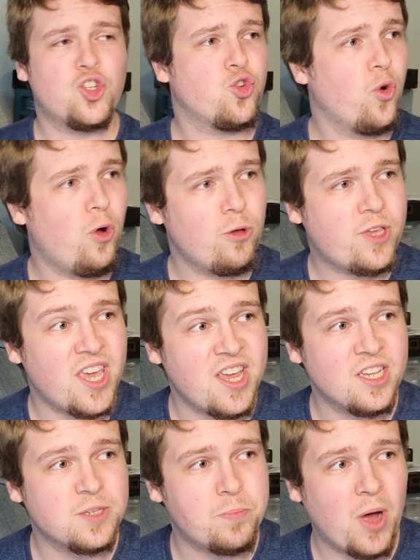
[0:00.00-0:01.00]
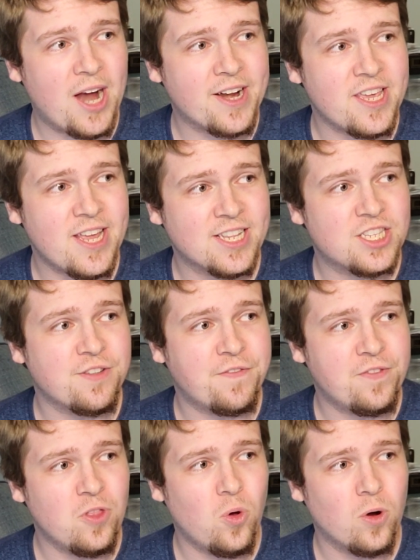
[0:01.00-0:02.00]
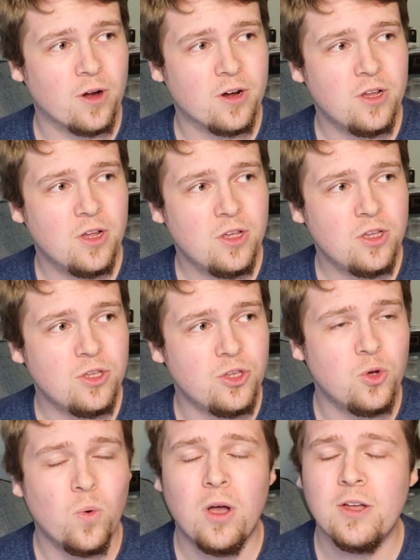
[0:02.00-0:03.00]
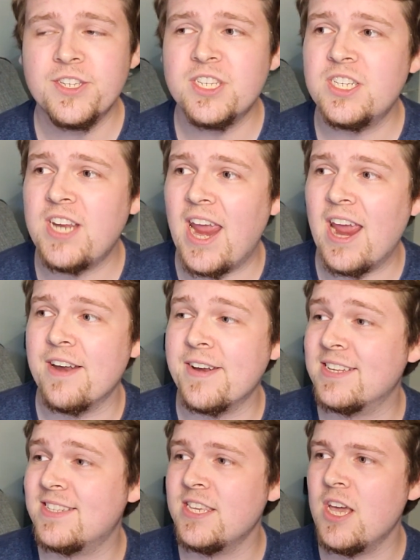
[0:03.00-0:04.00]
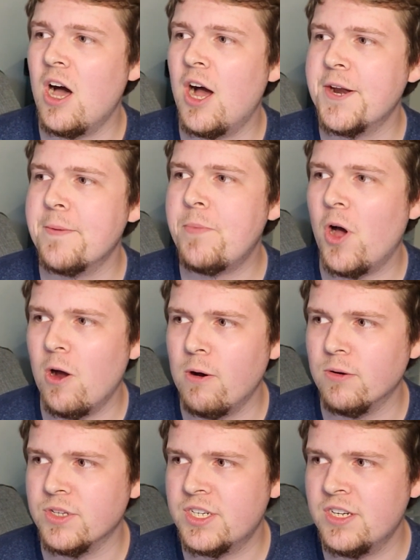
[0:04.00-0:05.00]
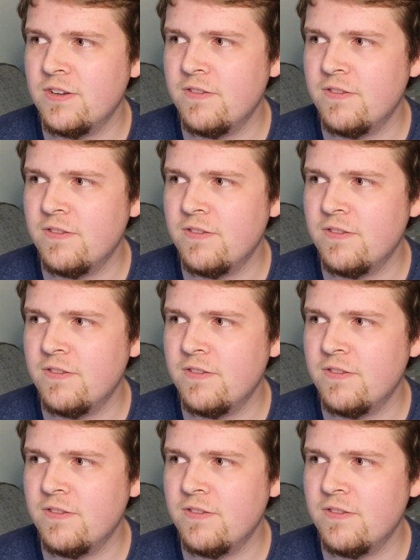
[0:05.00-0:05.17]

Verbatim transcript: Troll King's body hits the floor, you all stand as the unopposed